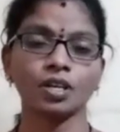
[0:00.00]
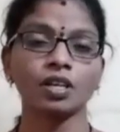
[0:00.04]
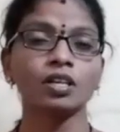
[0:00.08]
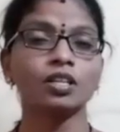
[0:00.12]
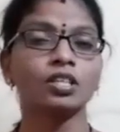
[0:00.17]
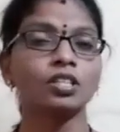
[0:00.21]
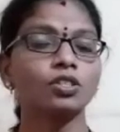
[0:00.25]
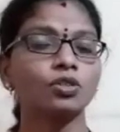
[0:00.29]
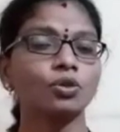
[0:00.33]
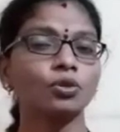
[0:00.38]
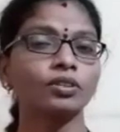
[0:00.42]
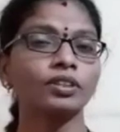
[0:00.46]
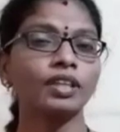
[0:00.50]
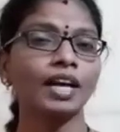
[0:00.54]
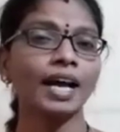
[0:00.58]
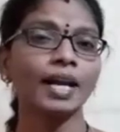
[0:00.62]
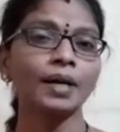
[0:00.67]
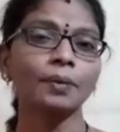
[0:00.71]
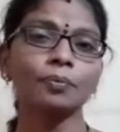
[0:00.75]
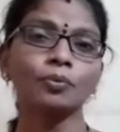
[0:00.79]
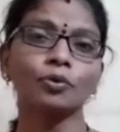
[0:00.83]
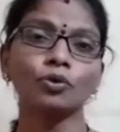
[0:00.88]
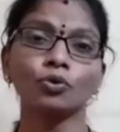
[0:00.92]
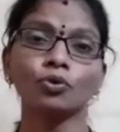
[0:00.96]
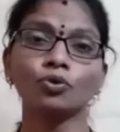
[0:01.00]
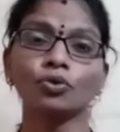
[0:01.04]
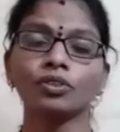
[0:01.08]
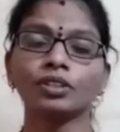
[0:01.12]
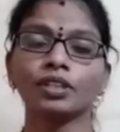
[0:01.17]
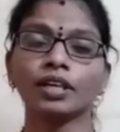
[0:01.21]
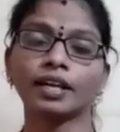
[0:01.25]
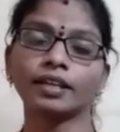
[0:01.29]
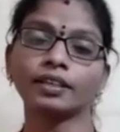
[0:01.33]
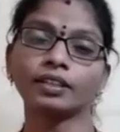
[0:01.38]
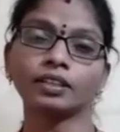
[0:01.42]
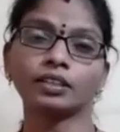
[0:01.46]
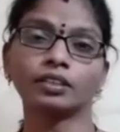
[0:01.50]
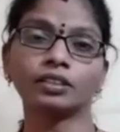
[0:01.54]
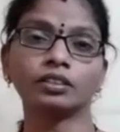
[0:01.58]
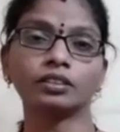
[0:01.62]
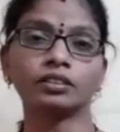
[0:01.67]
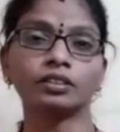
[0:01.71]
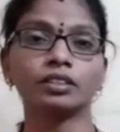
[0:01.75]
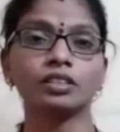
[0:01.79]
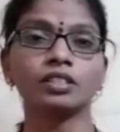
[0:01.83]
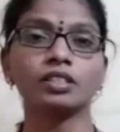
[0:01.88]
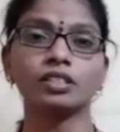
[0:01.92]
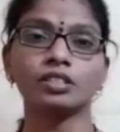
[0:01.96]
So, that proved that
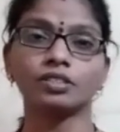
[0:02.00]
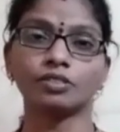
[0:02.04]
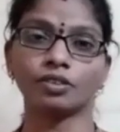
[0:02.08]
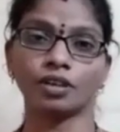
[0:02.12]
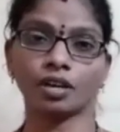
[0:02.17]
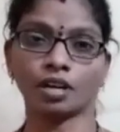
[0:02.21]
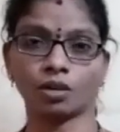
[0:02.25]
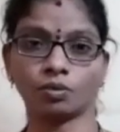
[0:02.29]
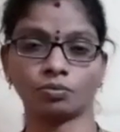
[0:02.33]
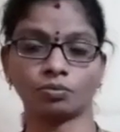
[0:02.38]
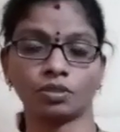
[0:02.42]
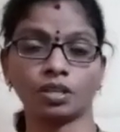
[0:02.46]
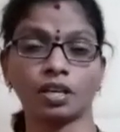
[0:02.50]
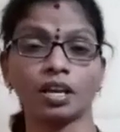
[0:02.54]
earth is round.